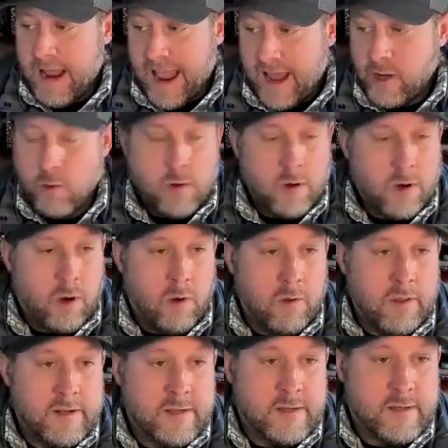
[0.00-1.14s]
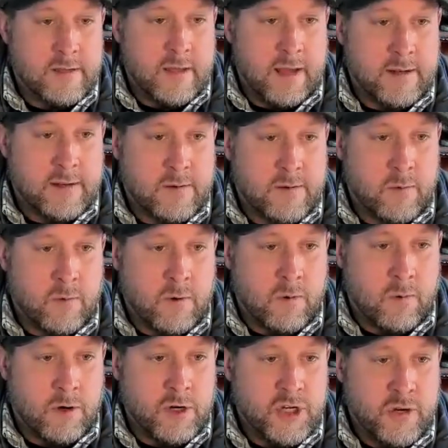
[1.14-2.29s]
annual goal that
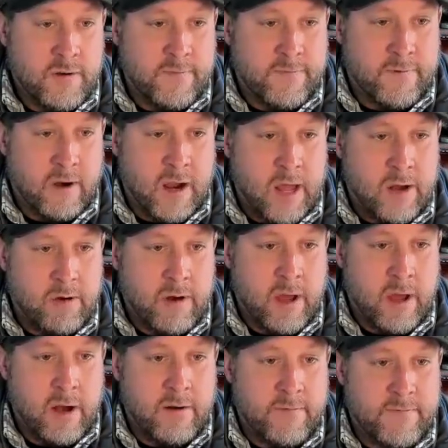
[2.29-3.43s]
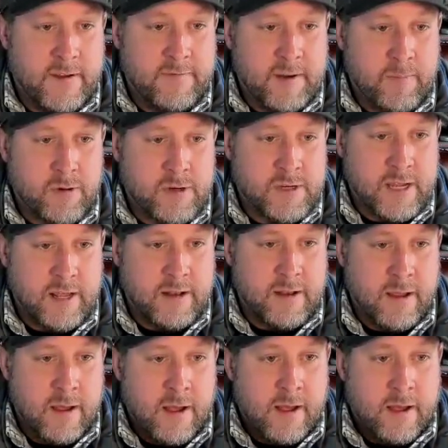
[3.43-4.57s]
we're shooting for 150%